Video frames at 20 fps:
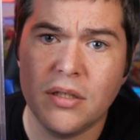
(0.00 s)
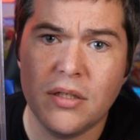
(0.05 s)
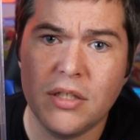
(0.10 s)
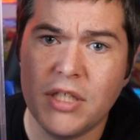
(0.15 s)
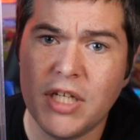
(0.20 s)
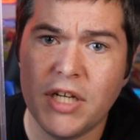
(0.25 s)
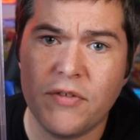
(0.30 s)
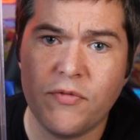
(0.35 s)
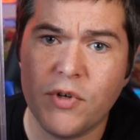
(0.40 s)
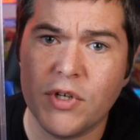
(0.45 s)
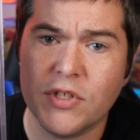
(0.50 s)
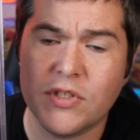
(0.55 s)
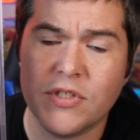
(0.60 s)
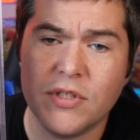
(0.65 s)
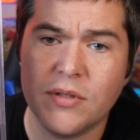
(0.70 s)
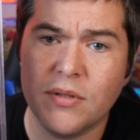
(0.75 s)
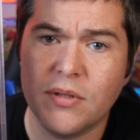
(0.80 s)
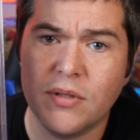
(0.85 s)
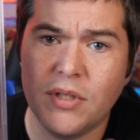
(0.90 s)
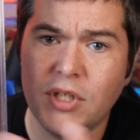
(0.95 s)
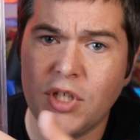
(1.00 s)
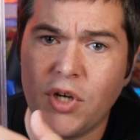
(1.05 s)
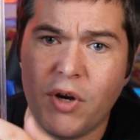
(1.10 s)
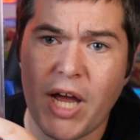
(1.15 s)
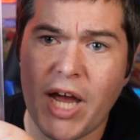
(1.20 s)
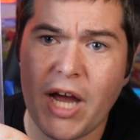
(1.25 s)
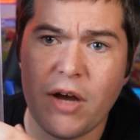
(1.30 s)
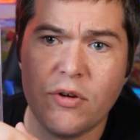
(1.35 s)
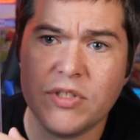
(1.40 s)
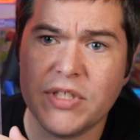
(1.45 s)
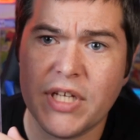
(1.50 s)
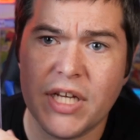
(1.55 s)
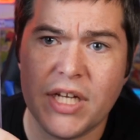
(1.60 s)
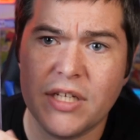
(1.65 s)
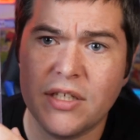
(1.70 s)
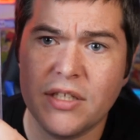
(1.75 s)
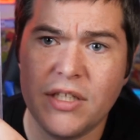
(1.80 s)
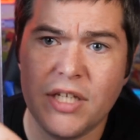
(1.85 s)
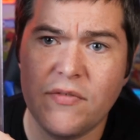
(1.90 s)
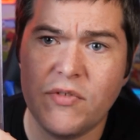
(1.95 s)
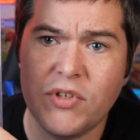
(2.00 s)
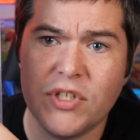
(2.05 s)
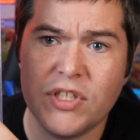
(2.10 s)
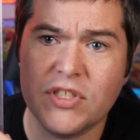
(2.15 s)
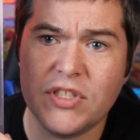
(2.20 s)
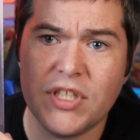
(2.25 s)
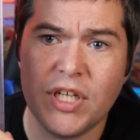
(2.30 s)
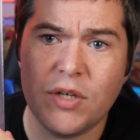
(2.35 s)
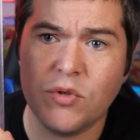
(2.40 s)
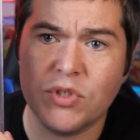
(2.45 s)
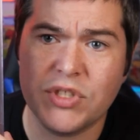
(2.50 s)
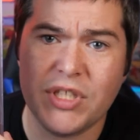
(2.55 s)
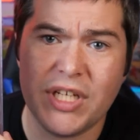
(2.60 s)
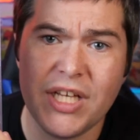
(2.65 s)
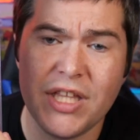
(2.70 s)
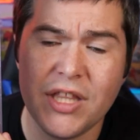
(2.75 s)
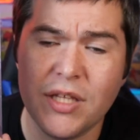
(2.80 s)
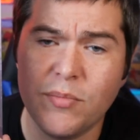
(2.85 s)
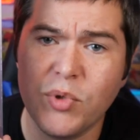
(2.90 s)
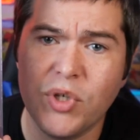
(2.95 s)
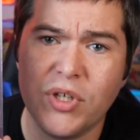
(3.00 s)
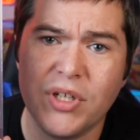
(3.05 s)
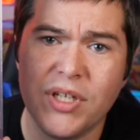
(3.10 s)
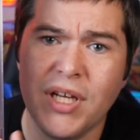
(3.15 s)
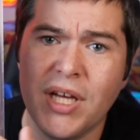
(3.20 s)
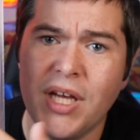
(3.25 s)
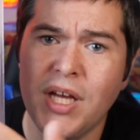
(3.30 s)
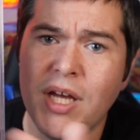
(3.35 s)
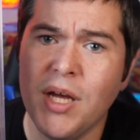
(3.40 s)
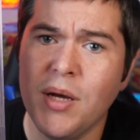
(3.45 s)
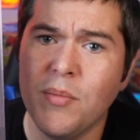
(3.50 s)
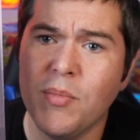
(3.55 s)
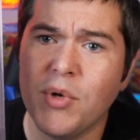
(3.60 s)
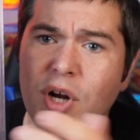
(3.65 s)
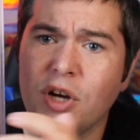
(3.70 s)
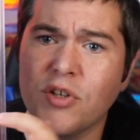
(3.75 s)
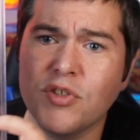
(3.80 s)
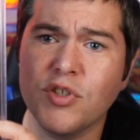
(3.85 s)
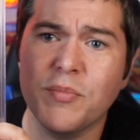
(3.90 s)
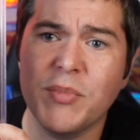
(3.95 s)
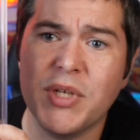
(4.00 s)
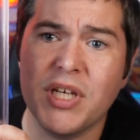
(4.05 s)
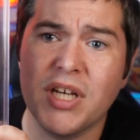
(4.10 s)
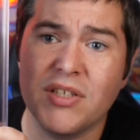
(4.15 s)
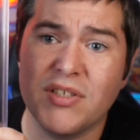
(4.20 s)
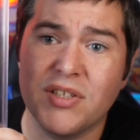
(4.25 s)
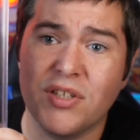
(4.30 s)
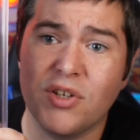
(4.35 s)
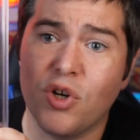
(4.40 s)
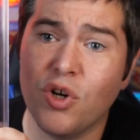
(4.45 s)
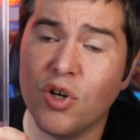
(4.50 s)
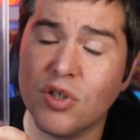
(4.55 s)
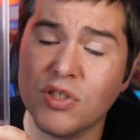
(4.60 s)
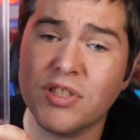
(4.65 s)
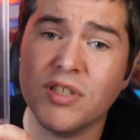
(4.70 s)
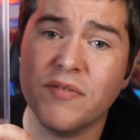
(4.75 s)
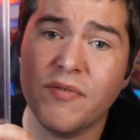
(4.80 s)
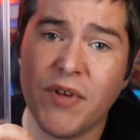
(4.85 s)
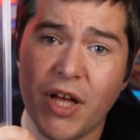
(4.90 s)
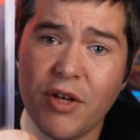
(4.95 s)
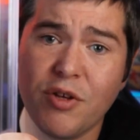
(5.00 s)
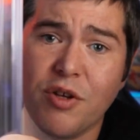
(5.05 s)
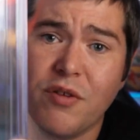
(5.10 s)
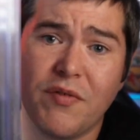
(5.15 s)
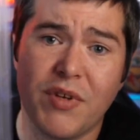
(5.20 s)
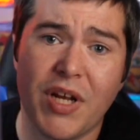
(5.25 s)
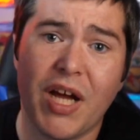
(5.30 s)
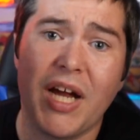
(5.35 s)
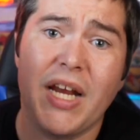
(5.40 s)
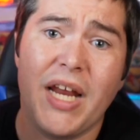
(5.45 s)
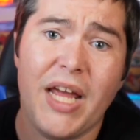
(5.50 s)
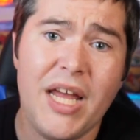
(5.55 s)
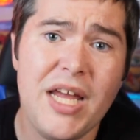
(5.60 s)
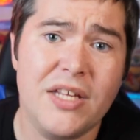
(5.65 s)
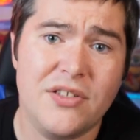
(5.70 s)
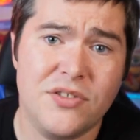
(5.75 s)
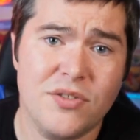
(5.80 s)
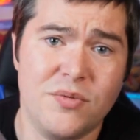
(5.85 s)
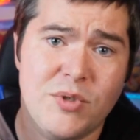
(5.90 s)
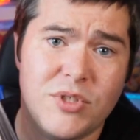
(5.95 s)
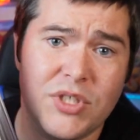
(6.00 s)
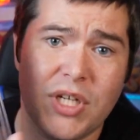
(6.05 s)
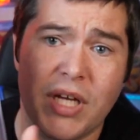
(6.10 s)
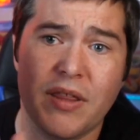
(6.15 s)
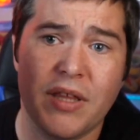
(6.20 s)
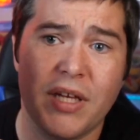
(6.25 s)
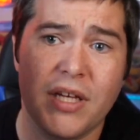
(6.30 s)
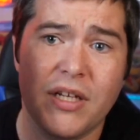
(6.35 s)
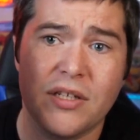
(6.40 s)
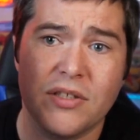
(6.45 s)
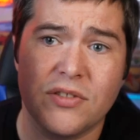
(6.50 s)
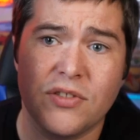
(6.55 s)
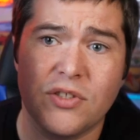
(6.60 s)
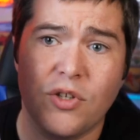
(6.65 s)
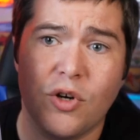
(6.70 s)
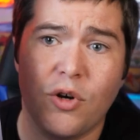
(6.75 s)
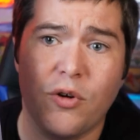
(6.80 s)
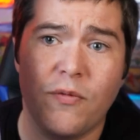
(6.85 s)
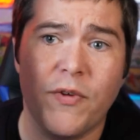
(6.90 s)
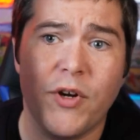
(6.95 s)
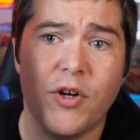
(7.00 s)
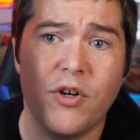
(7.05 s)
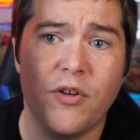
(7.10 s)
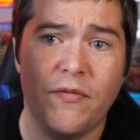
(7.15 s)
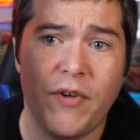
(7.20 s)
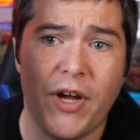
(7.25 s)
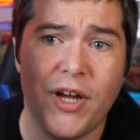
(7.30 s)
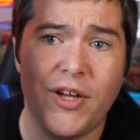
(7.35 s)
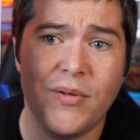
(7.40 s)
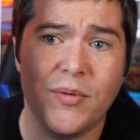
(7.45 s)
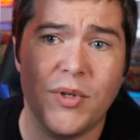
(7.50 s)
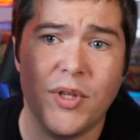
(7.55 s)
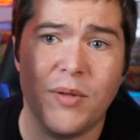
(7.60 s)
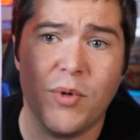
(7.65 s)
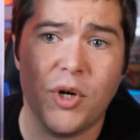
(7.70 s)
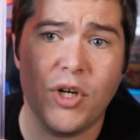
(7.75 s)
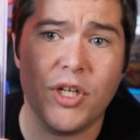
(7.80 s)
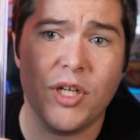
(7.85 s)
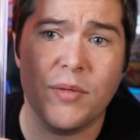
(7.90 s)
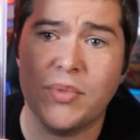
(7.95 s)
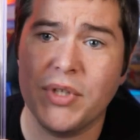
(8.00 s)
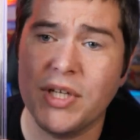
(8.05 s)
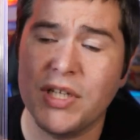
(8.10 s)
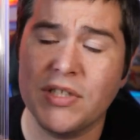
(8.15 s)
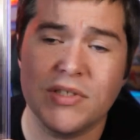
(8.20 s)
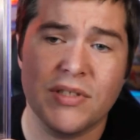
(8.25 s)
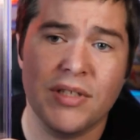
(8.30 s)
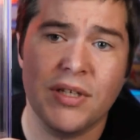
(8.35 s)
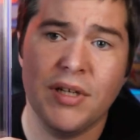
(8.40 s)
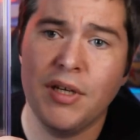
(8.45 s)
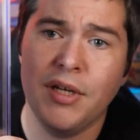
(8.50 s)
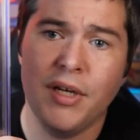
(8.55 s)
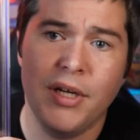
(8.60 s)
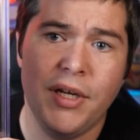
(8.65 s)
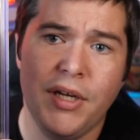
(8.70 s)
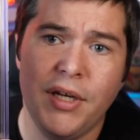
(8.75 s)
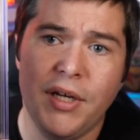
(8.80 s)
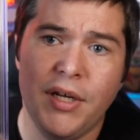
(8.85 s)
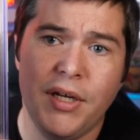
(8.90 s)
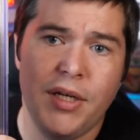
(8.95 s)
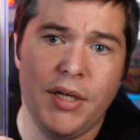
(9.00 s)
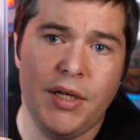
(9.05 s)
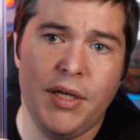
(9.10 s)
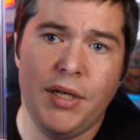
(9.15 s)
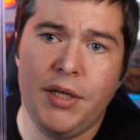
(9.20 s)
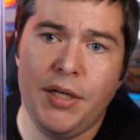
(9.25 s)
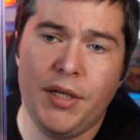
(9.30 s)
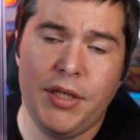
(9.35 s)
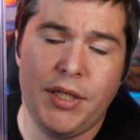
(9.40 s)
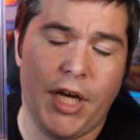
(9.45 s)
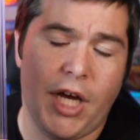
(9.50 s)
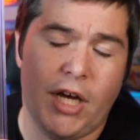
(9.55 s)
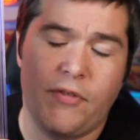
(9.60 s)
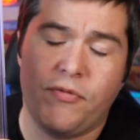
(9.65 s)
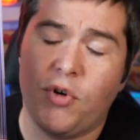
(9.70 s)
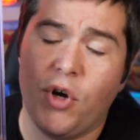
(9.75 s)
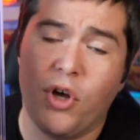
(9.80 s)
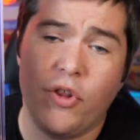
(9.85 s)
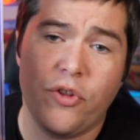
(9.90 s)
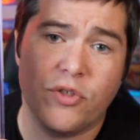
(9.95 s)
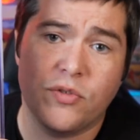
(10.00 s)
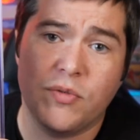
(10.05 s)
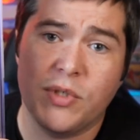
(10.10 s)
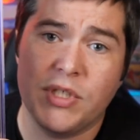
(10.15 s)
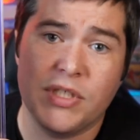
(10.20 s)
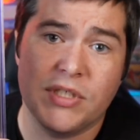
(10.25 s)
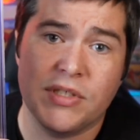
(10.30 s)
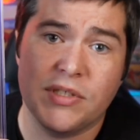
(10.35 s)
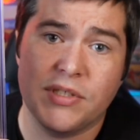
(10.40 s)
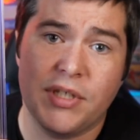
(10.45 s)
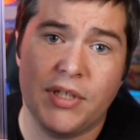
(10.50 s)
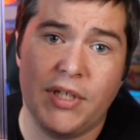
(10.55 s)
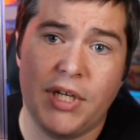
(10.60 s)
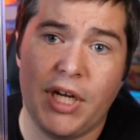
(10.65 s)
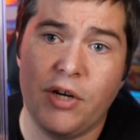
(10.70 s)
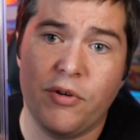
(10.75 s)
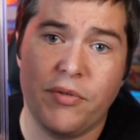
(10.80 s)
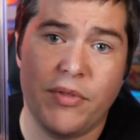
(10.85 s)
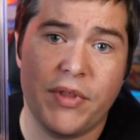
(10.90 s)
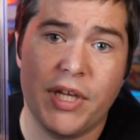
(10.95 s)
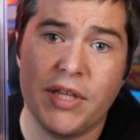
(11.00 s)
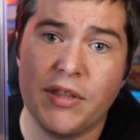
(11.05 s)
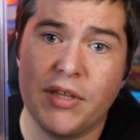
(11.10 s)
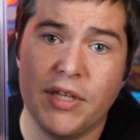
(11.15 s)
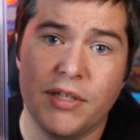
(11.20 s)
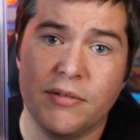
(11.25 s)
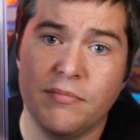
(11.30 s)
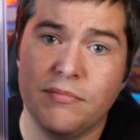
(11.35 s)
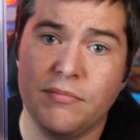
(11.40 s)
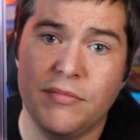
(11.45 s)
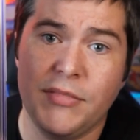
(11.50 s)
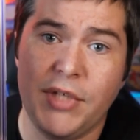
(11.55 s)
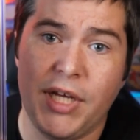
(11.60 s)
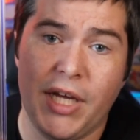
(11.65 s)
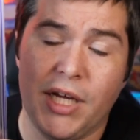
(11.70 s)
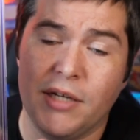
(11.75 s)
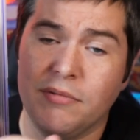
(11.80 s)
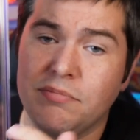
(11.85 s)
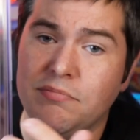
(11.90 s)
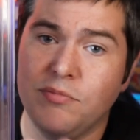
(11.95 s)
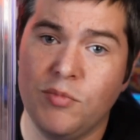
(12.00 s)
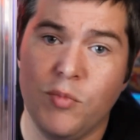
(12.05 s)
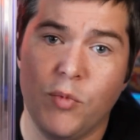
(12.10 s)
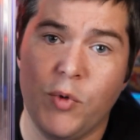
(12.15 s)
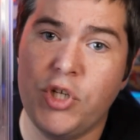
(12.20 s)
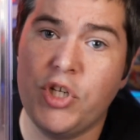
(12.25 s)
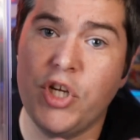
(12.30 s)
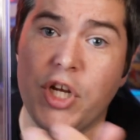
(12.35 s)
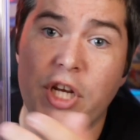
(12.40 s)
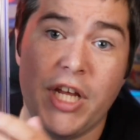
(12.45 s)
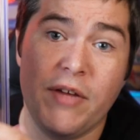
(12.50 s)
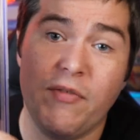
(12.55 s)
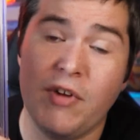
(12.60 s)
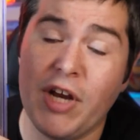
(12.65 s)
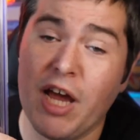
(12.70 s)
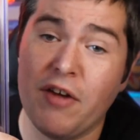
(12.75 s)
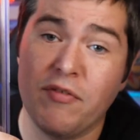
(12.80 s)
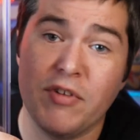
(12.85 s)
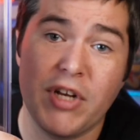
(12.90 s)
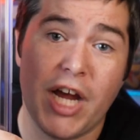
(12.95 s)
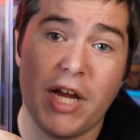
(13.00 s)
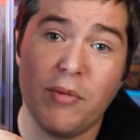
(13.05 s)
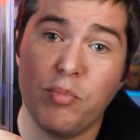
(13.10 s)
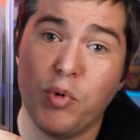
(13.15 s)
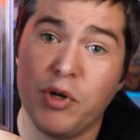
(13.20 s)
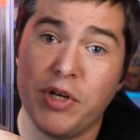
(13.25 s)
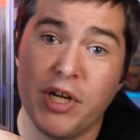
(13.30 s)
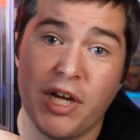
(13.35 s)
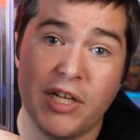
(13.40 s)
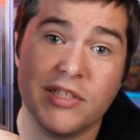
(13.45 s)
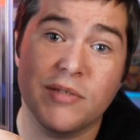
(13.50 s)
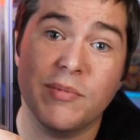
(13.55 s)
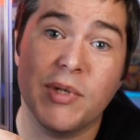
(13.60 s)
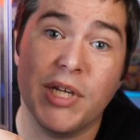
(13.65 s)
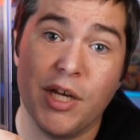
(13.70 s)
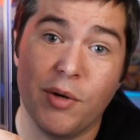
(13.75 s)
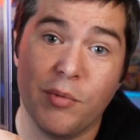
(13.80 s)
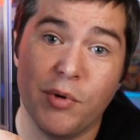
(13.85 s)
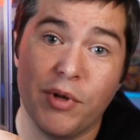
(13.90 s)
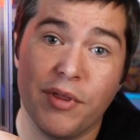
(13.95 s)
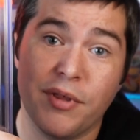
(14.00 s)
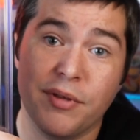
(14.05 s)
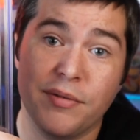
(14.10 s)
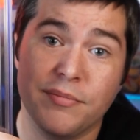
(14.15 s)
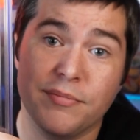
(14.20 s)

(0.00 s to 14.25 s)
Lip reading: difference? How is that even distinguished in the book? But also because it hurts the value of 9.8s, which I think is, very valuable to the marketplace. Yeah, for all those reasons, I don't think that, we should even have 9.9s to begin with.